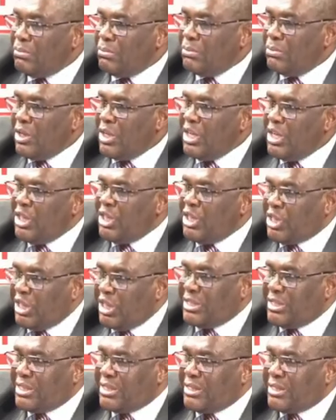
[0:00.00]
He
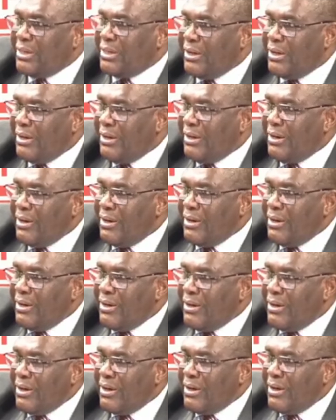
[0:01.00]
is
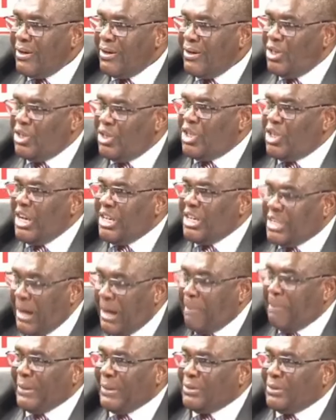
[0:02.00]
the
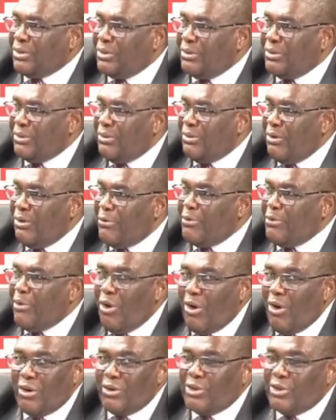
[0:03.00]
chairperson of
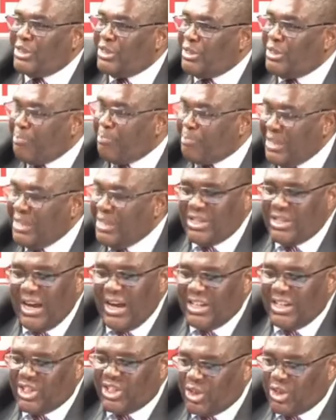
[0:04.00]
all peace
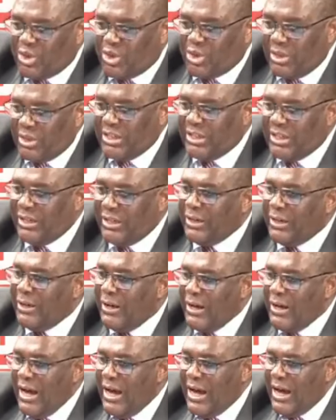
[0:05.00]
and security
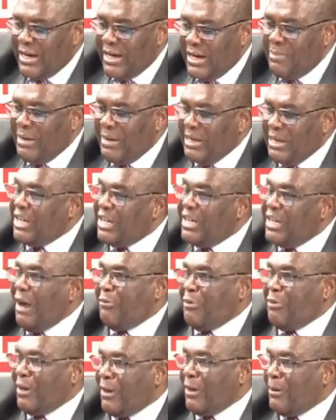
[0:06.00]
arrangement in
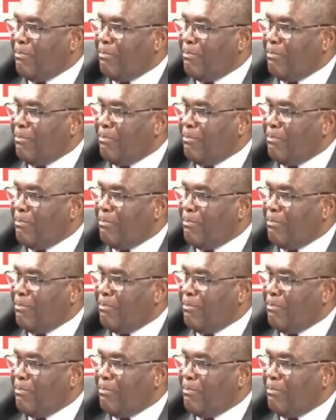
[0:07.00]
Africa.